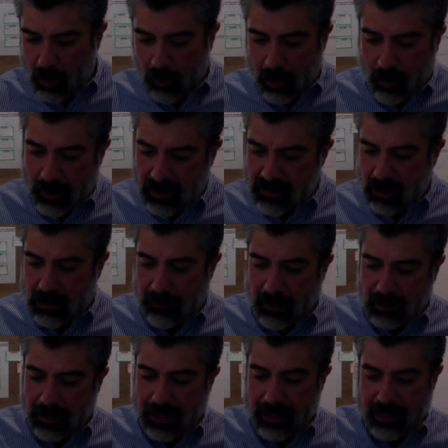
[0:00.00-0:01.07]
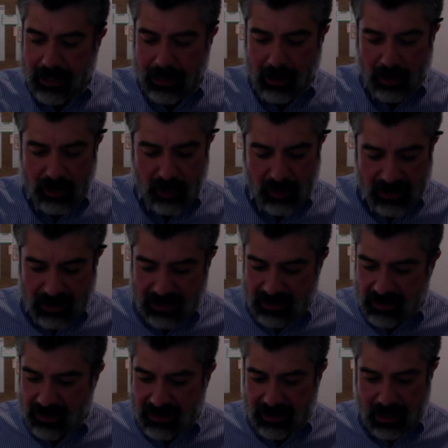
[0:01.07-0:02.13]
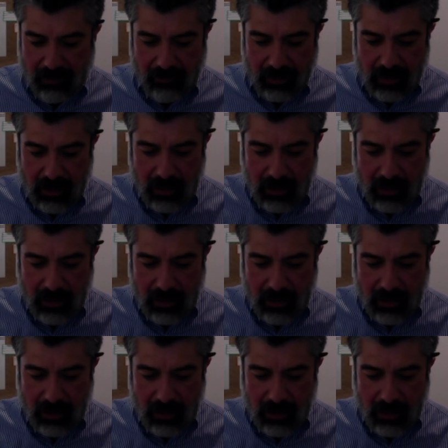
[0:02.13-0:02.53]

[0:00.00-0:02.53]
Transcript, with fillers: We already talked about lidocaine on 267